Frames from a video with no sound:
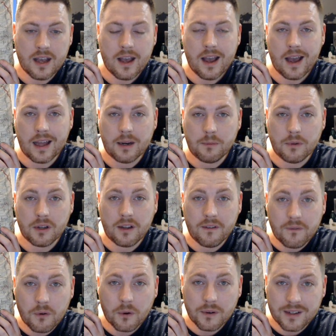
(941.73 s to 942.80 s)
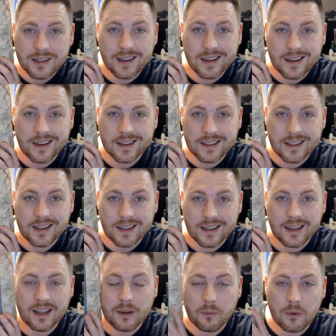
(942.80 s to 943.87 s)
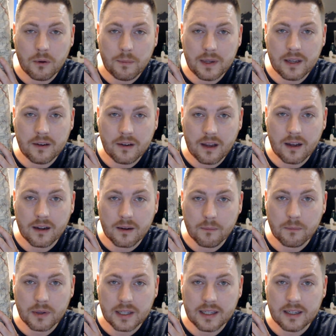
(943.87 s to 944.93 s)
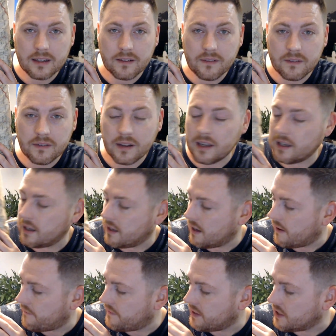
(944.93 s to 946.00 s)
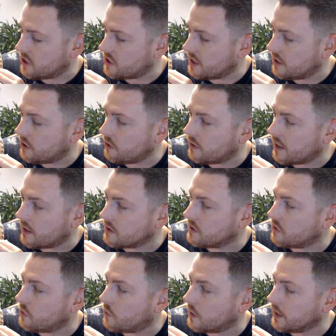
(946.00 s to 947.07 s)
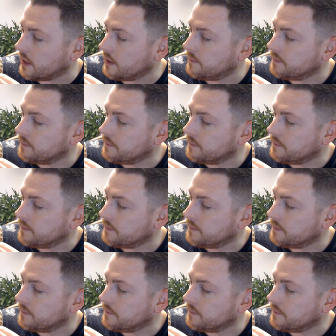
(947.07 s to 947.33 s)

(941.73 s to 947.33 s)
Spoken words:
And I'm looking forward to getting it done. It will be a complete a finish in 2020.